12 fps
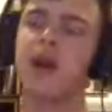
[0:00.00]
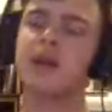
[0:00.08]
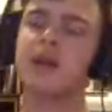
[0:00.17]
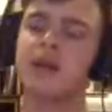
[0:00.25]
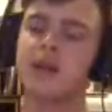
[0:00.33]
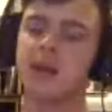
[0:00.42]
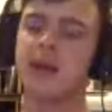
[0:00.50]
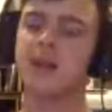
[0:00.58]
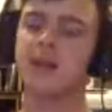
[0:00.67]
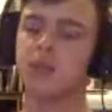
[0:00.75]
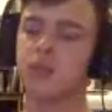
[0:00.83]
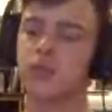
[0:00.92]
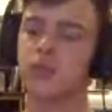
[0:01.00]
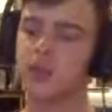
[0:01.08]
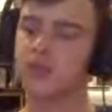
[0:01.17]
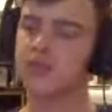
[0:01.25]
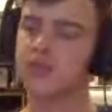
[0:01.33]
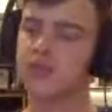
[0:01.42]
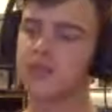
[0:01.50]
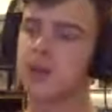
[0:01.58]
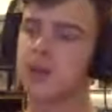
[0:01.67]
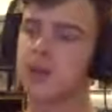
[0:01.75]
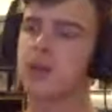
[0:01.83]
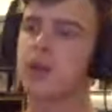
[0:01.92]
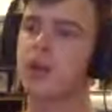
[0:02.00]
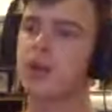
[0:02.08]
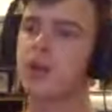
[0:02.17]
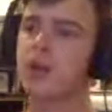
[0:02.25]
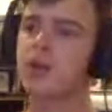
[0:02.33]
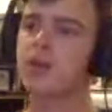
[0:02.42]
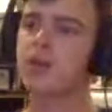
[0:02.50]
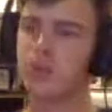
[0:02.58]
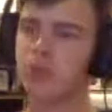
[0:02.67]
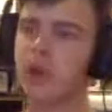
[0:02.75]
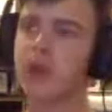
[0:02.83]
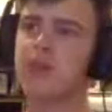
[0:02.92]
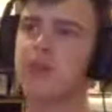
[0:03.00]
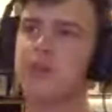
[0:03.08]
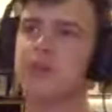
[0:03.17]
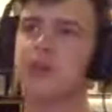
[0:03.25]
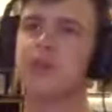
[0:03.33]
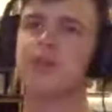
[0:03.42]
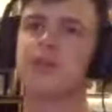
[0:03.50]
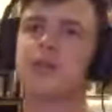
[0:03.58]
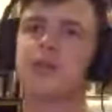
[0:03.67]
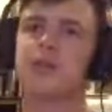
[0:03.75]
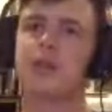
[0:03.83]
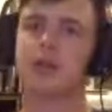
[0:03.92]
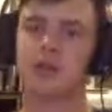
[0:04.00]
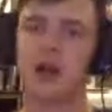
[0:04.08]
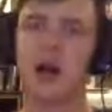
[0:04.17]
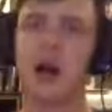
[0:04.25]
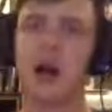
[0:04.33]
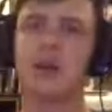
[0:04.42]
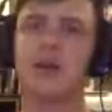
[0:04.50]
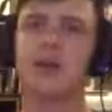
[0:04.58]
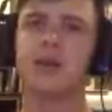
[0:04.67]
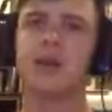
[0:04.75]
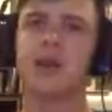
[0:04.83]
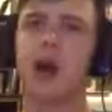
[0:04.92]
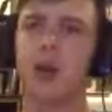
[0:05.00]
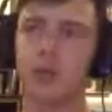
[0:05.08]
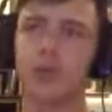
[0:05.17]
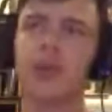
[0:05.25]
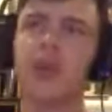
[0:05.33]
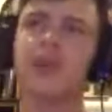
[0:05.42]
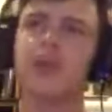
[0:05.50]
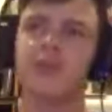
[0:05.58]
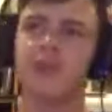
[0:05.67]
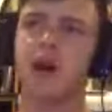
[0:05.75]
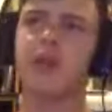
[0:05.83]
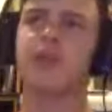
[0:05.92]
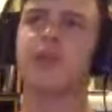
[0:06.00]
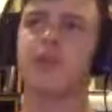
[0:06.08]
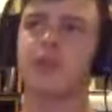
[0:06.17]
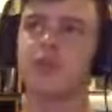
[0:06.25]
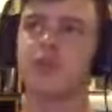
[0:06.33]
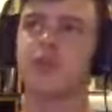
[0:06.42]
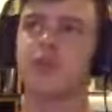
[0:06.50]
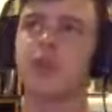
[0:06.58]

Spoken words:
finding that risk to recklessness line. I really found it on